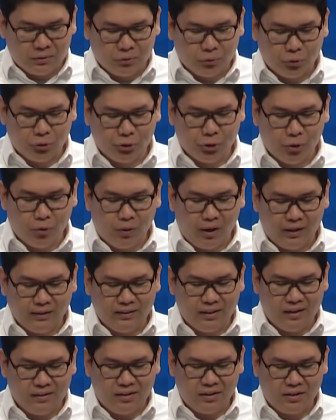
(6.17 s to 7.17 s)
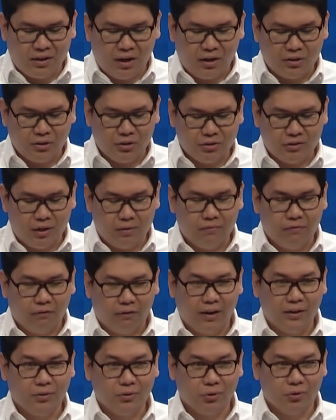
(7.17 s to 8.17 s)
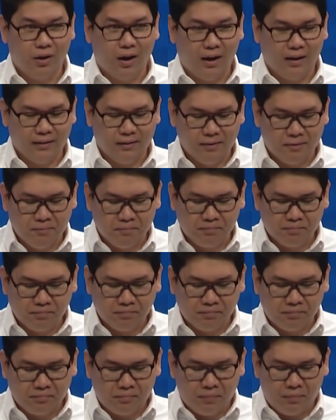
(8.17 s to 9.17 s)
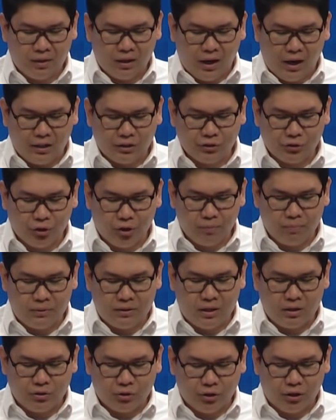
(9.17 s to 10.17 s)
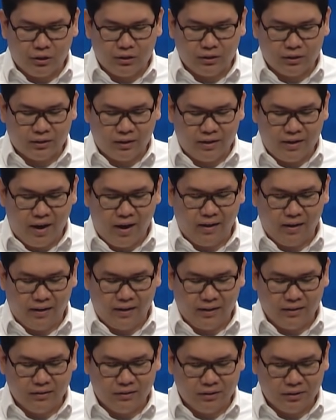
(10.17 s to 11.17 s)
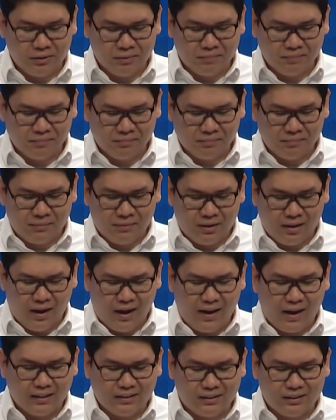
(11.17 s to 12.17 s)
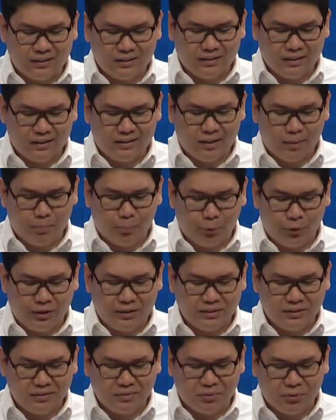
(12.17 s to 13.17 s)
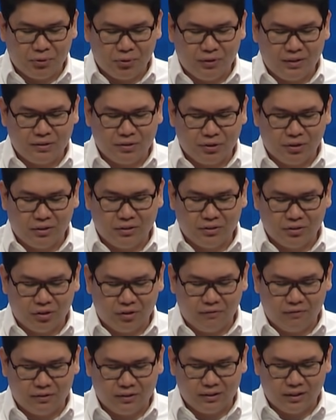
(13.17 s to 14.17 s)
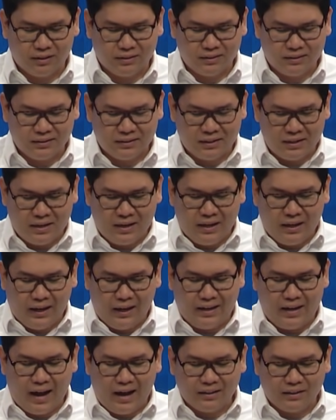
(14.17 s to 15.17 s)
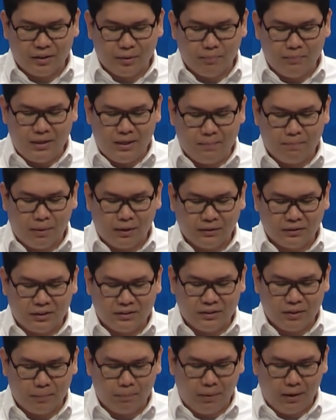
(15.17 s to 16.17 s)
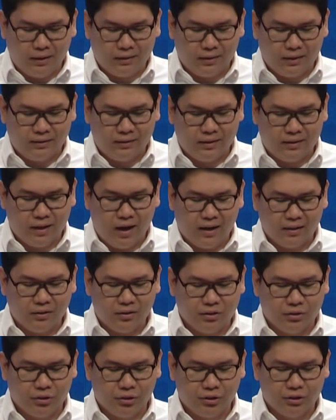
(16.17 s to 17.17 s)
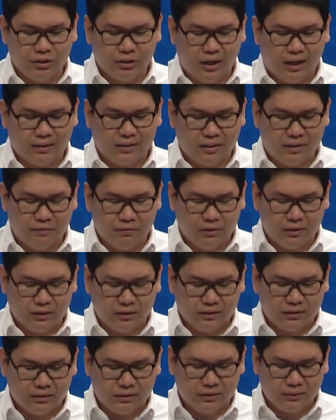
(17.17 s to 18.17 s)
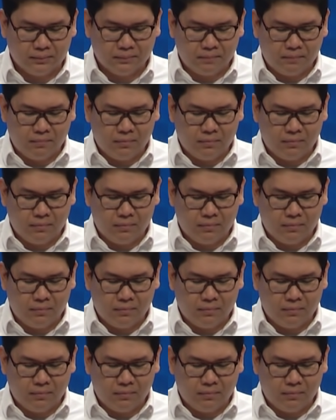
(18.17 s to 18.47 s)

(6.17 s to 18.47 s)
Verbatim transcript: to show our dedication and faith to God. I served in the church at a young age. I assisted the priest during church services and actively participated in other church activities.